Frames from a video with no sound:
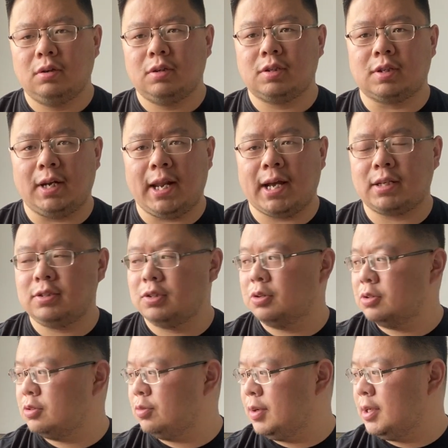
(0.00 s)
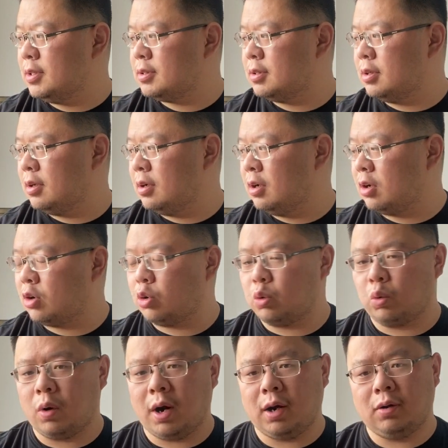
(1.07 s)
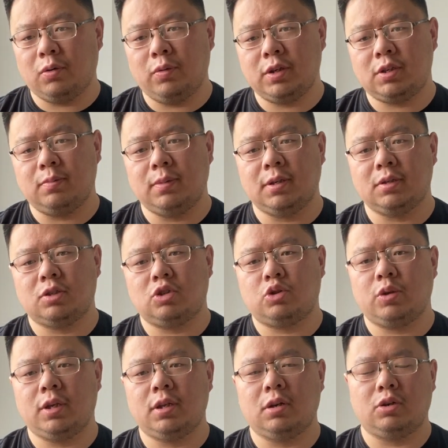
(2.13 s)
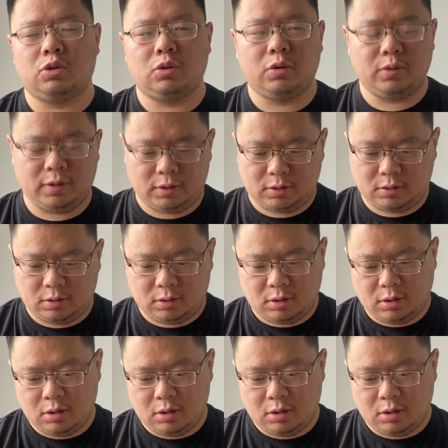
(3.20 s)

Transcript: select those with a crown, which means trade assurance.